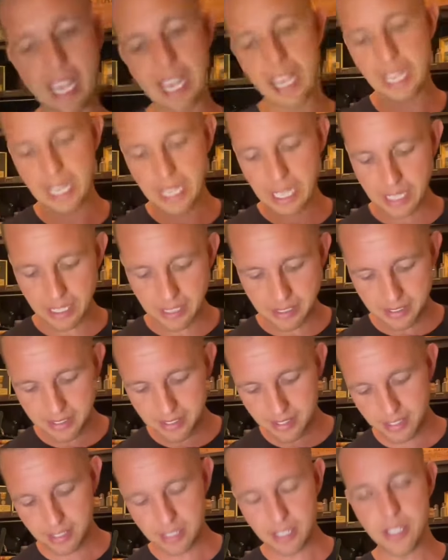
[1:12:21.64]
and
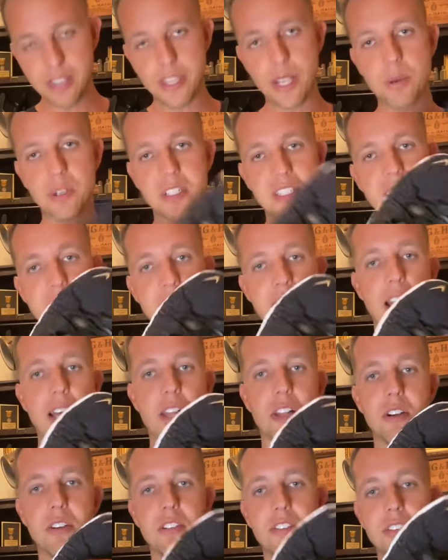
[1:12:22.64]
they were
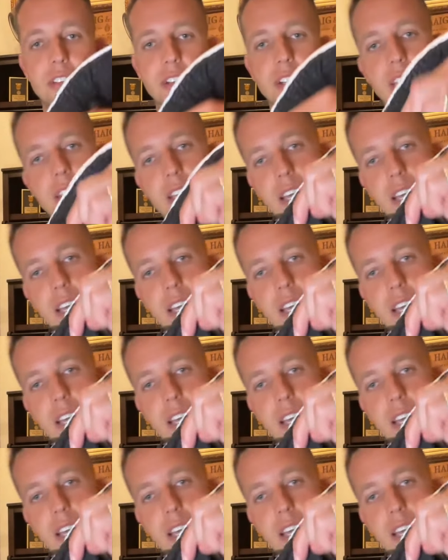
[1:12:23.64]
$10.